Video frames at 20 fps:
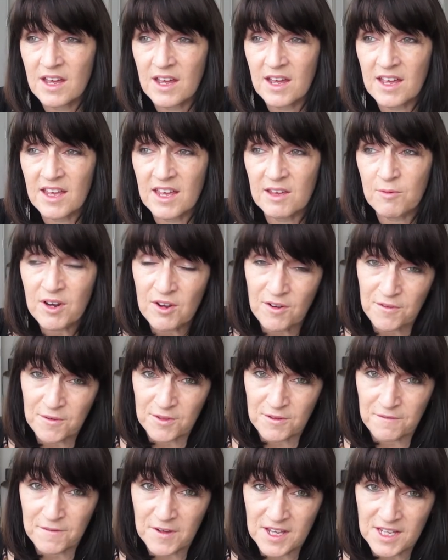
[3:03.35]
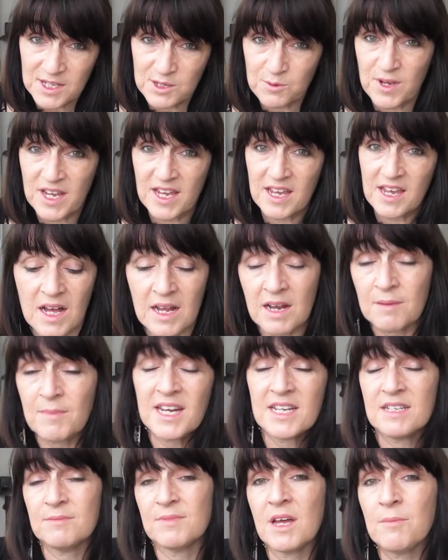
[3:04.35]
He went off on the first week and I
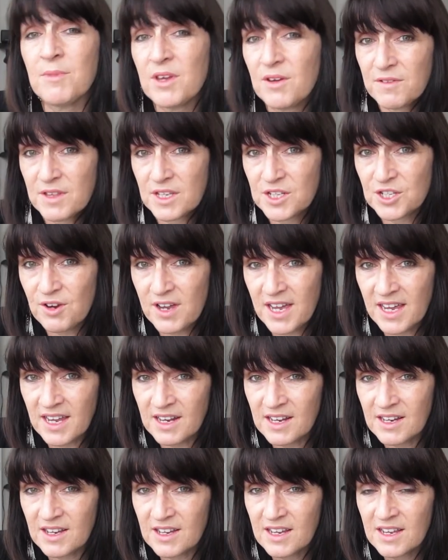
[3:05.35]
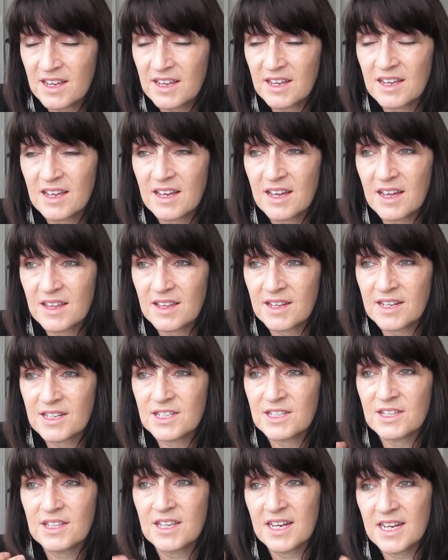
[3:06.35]
met him coming off the train,
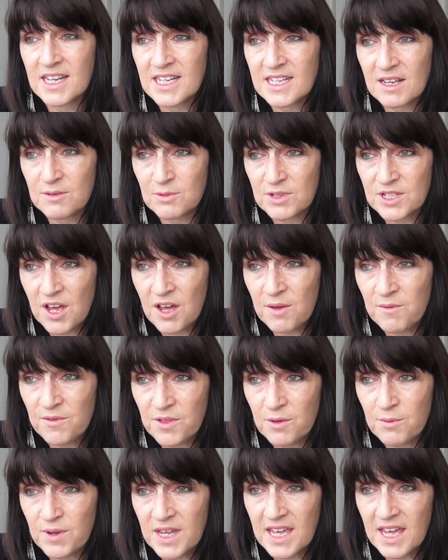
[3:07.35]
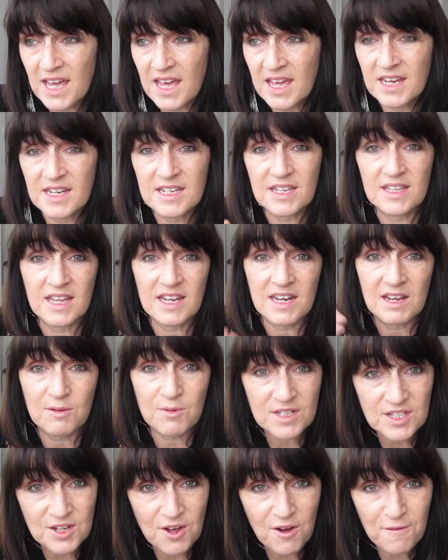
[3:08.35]
and then he was at home for the weekend, and then he
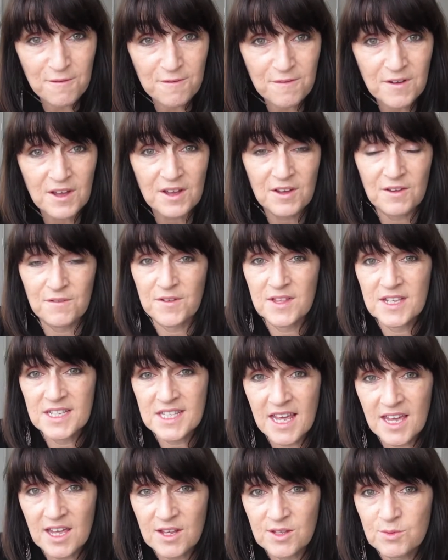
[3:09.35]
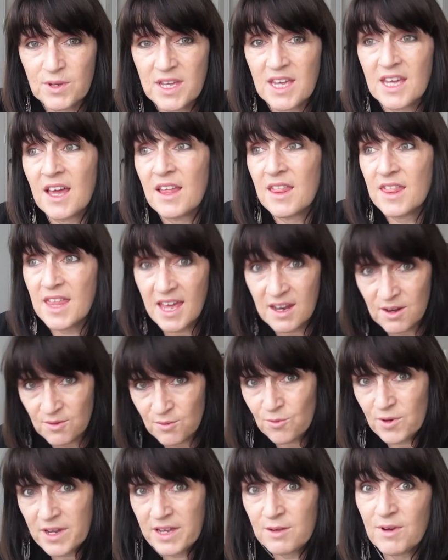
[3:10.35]
went off for the second week, and
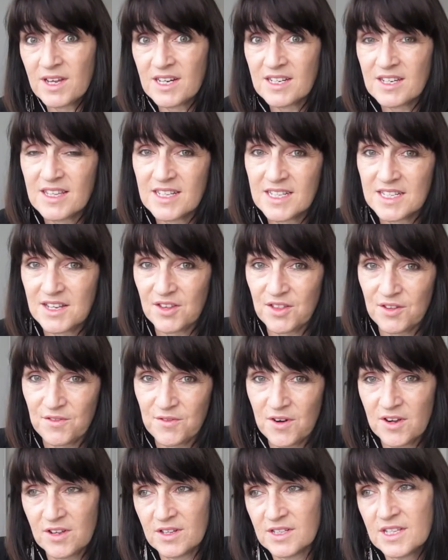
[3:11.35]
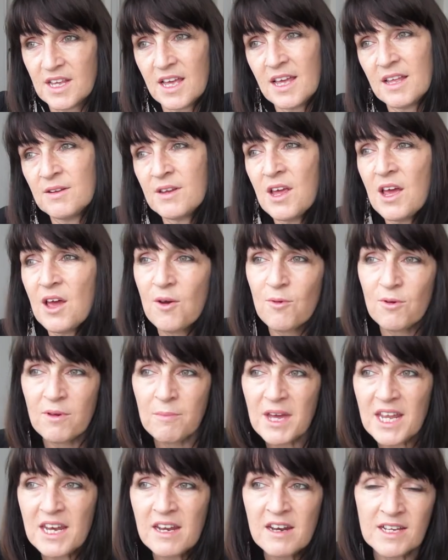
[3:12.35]
then we went to the south of France. And we
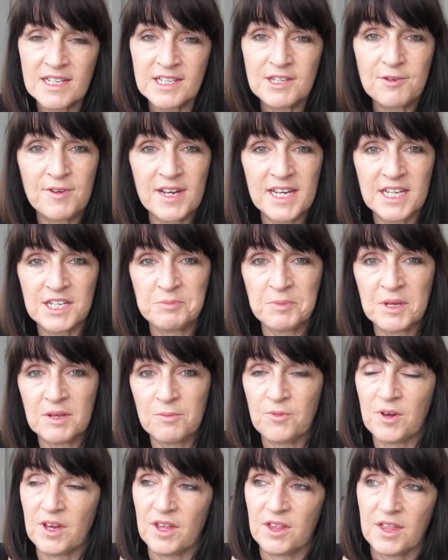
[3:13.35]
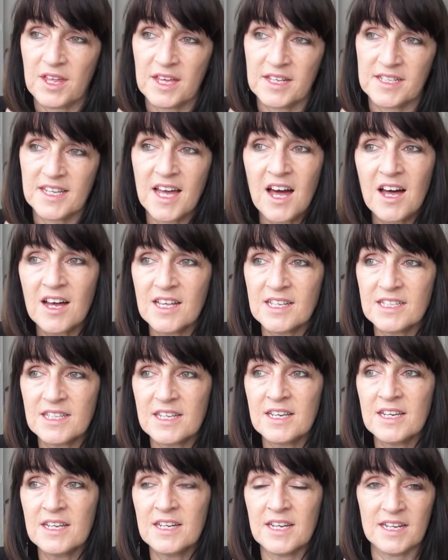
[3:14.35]
made a nice arrangement with his
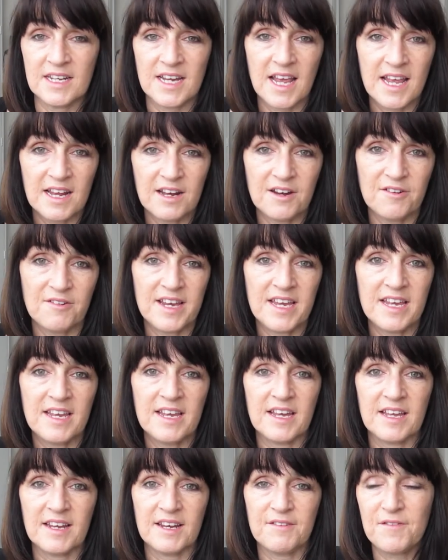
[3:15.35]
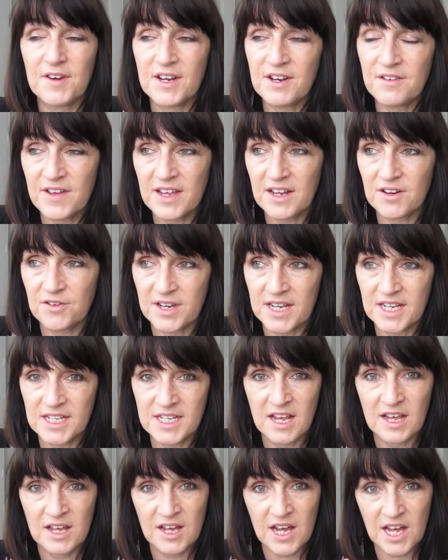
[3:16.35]
cousin and Hilary and a friend of Hilary's,
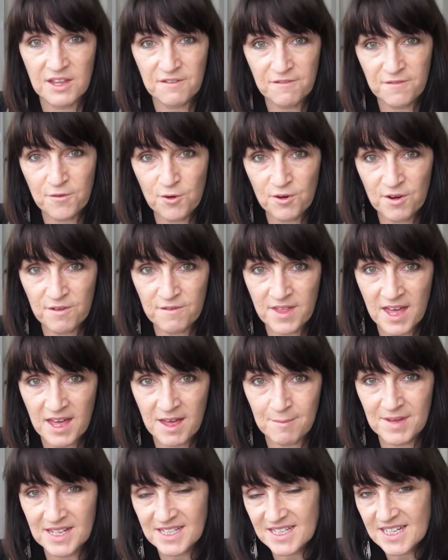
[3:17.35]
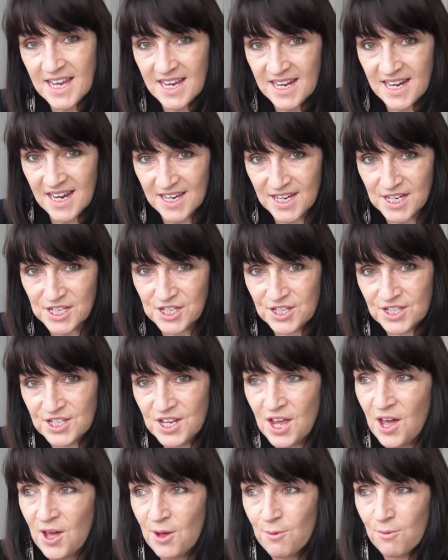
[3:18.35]
and the four of them as teenagers
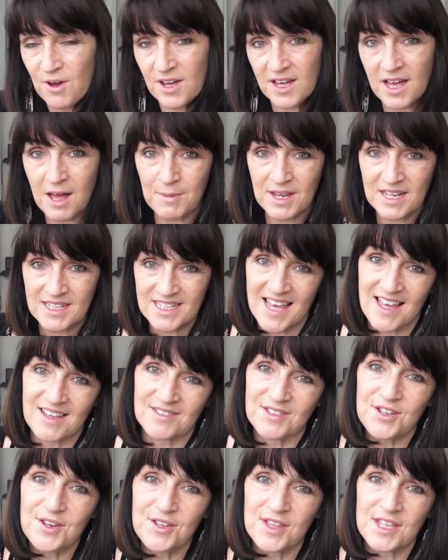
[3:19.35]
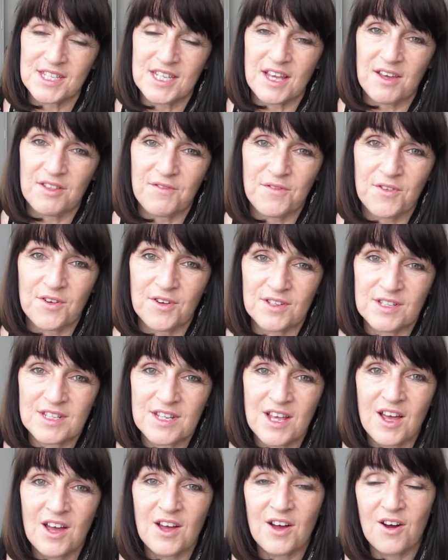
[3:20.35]
were coming down to the south of France
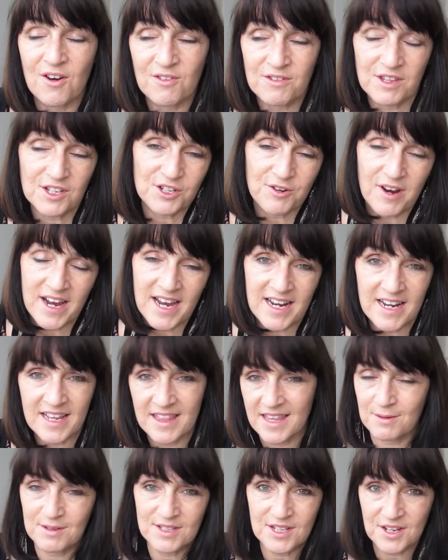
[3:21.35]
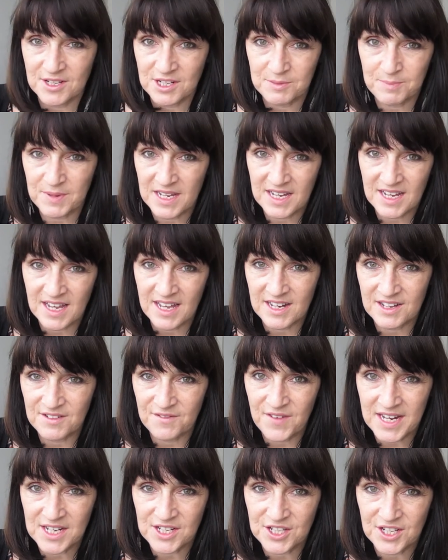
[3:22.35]
on the train, and that was going to be an
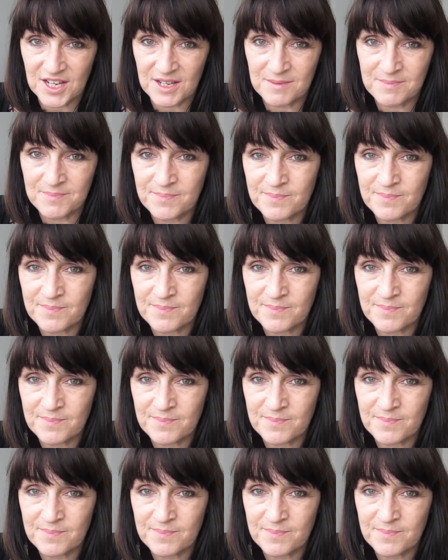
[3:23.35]
adventure.